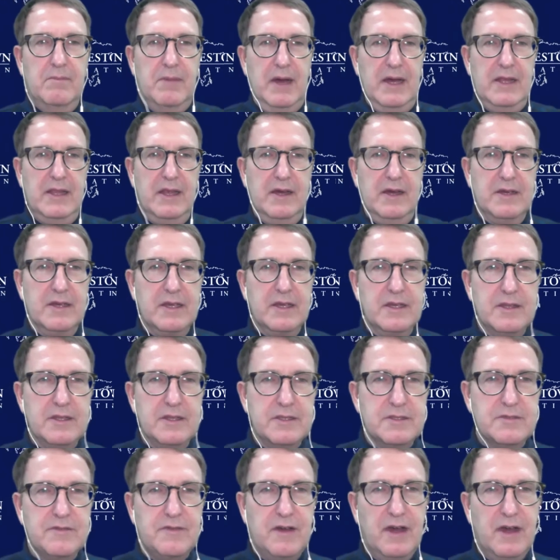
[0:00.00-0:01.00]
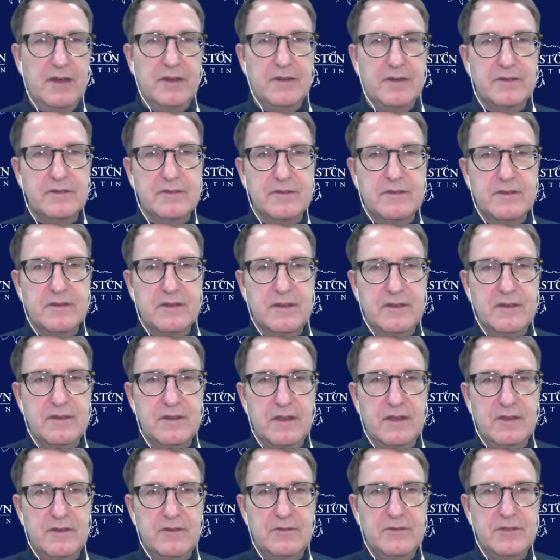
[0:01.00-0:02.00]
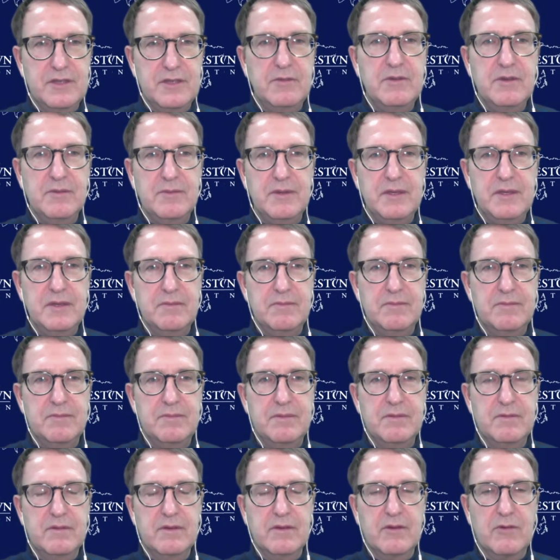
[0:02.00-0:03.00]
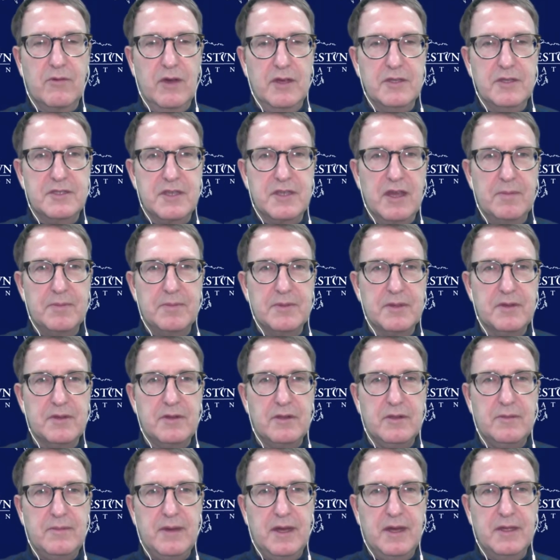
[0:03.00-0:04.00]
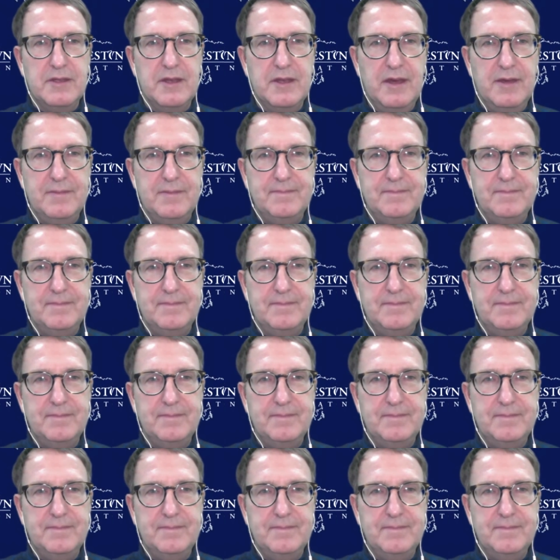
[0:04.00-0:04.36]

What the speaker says: allowing in these fighters, and you seem to be quite skeptical about that.